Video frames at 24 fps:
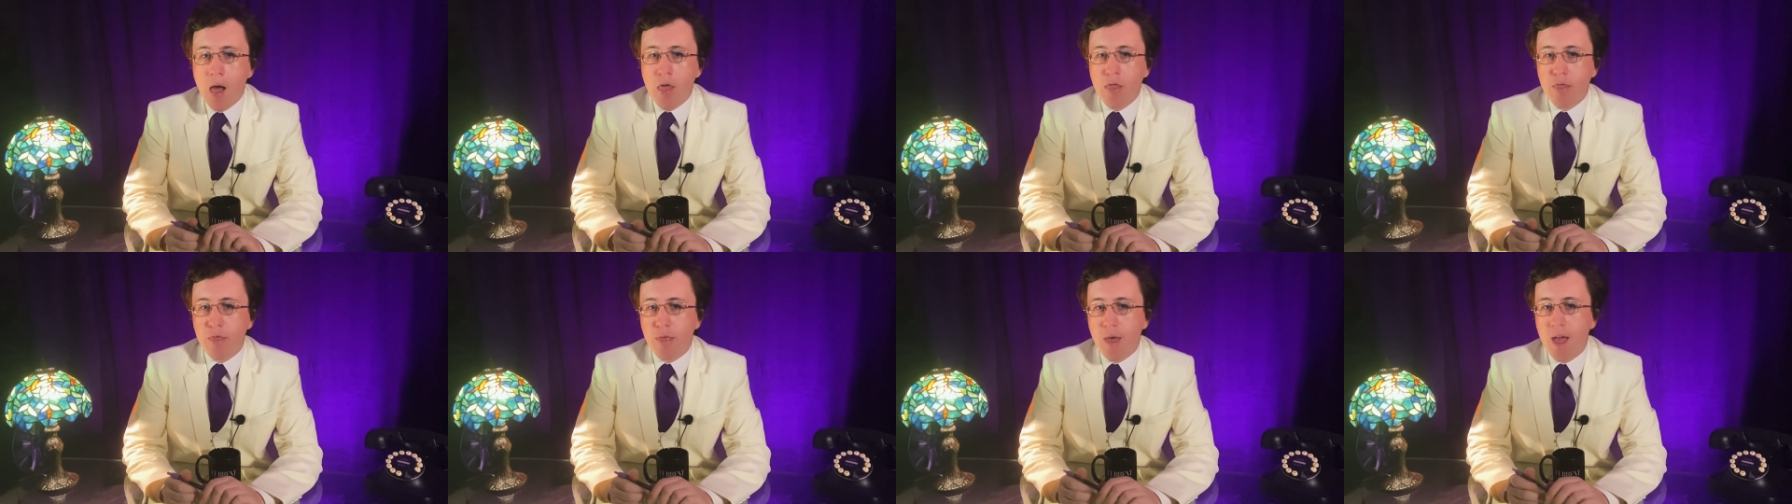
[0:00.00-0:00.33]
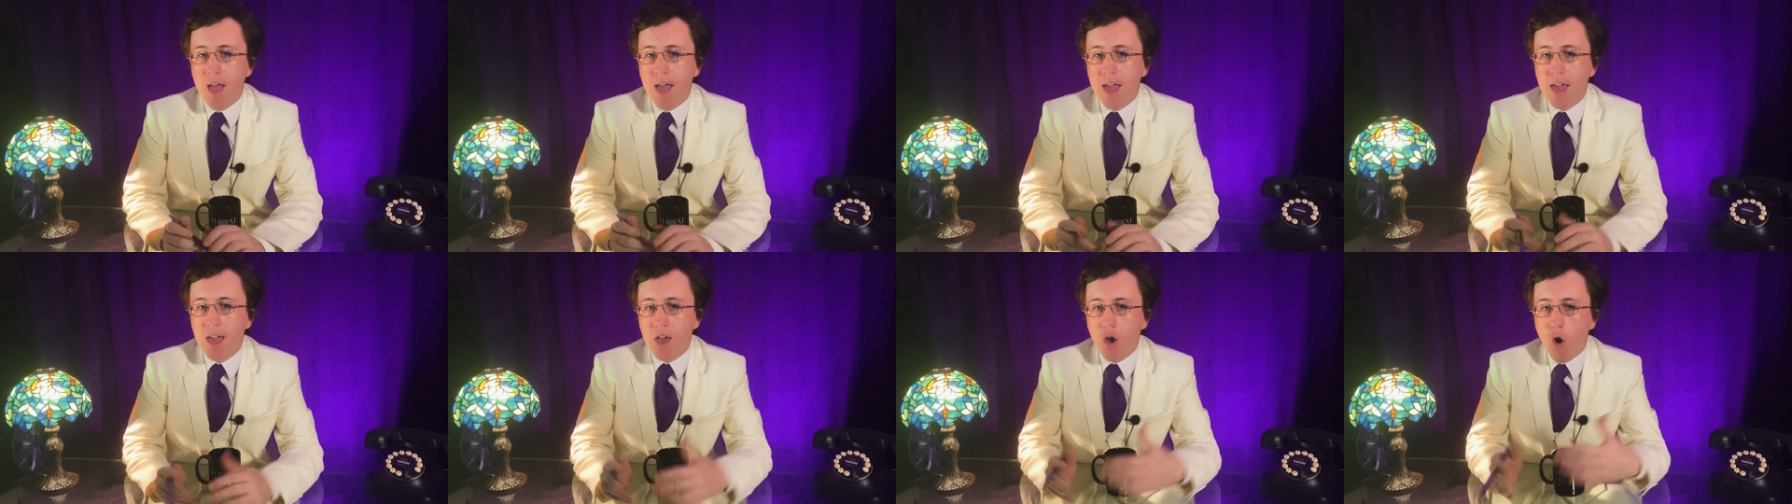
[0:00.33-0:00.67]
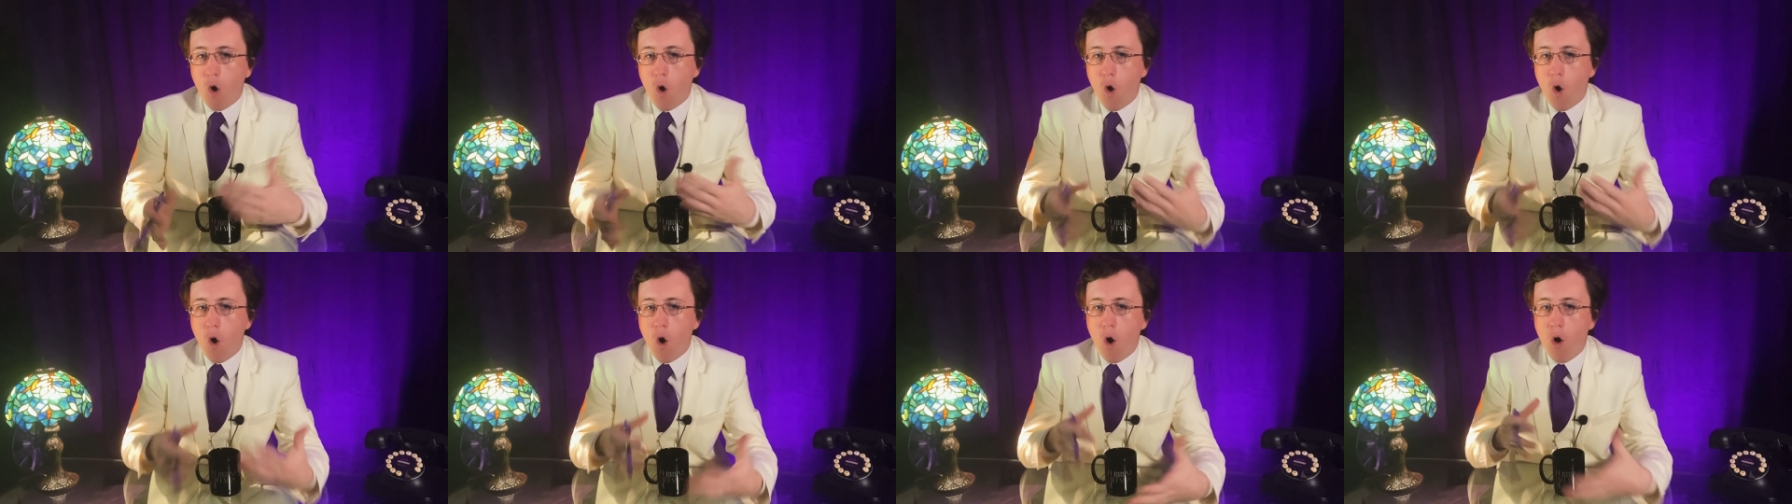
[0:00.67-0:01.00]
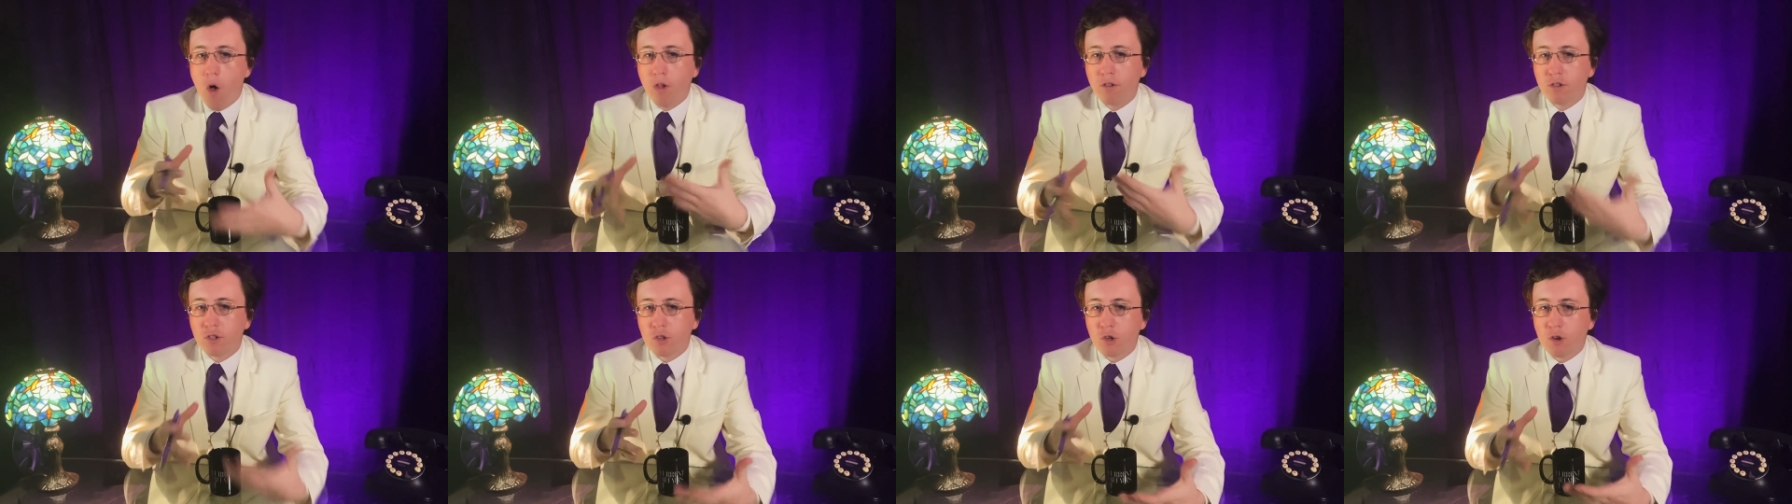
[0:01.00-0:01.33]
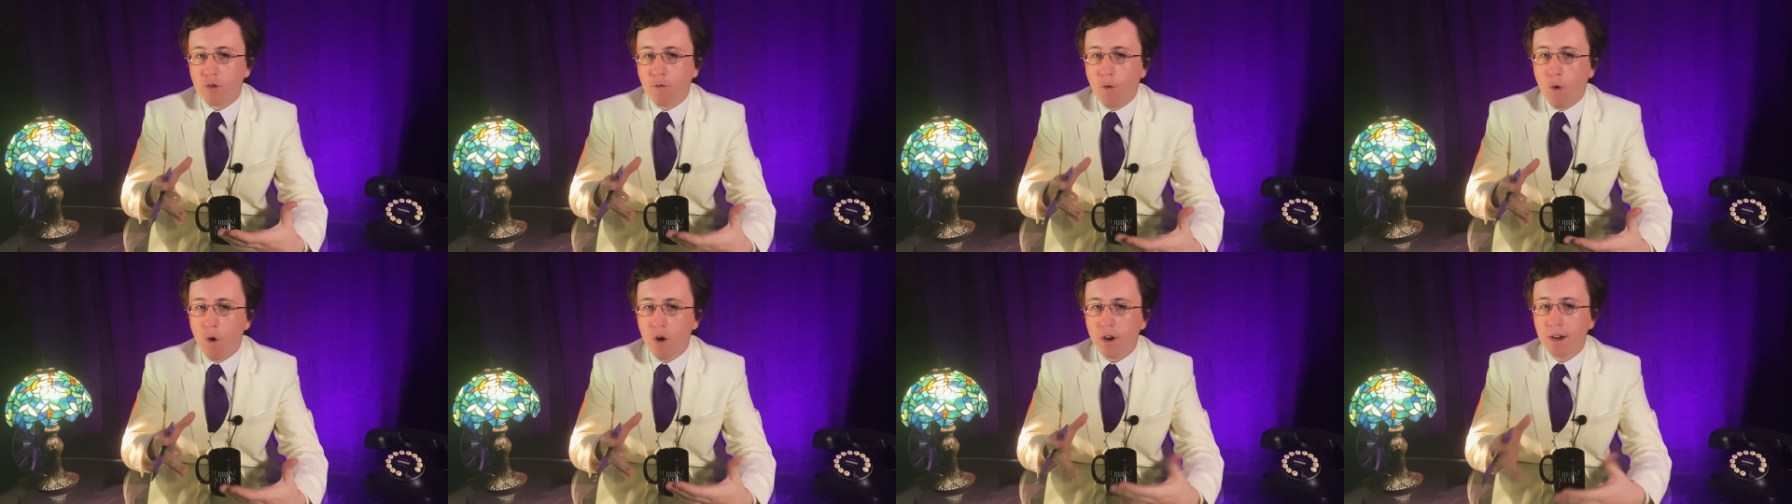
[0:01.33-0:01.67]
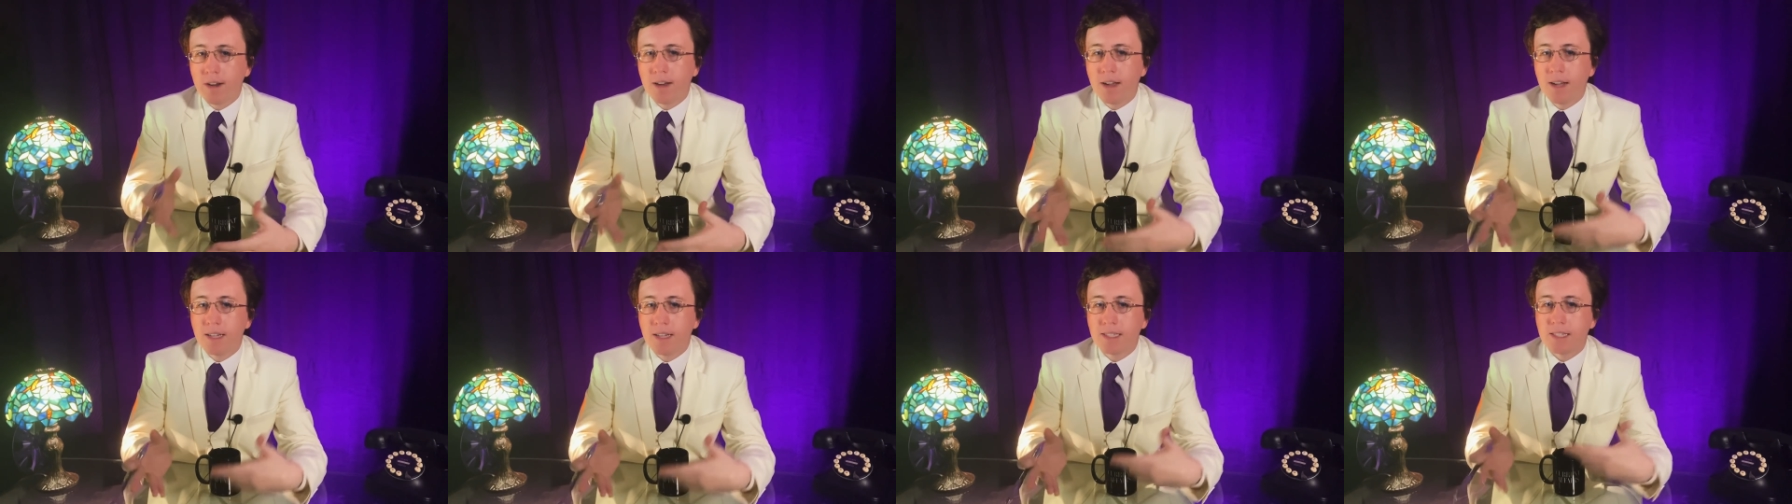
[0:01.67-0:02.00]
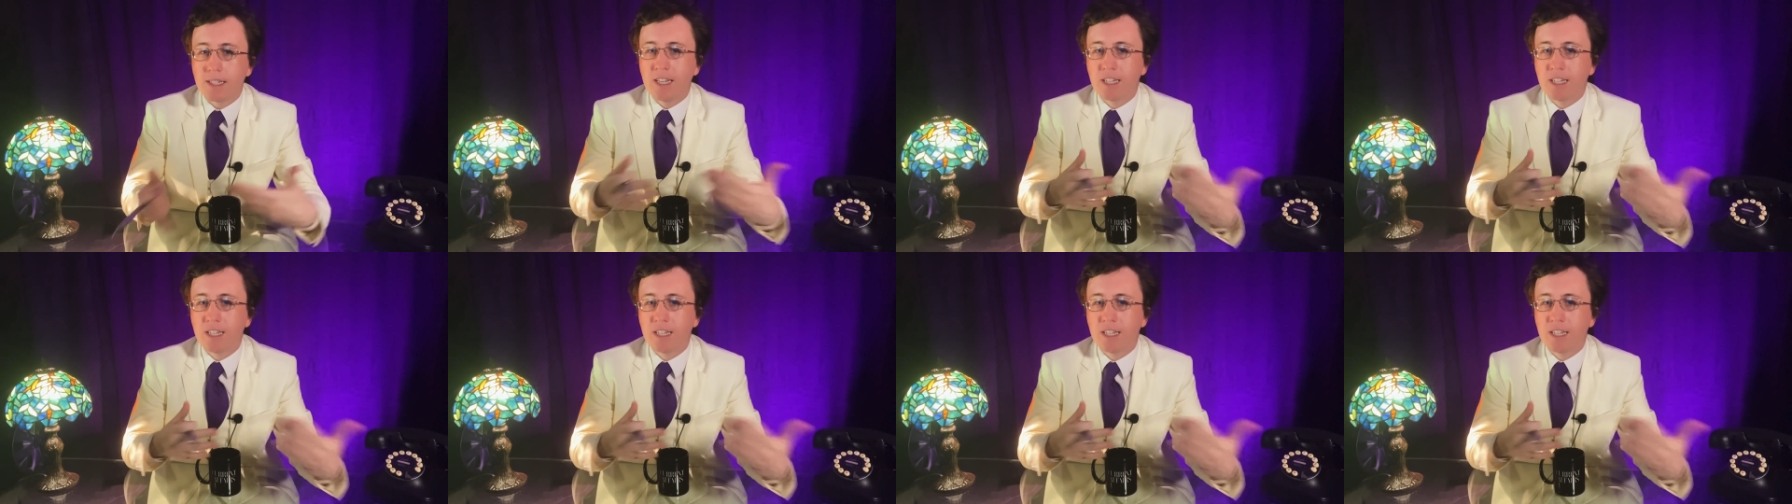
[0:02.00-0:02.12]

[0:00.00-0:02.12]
they all sort of organized,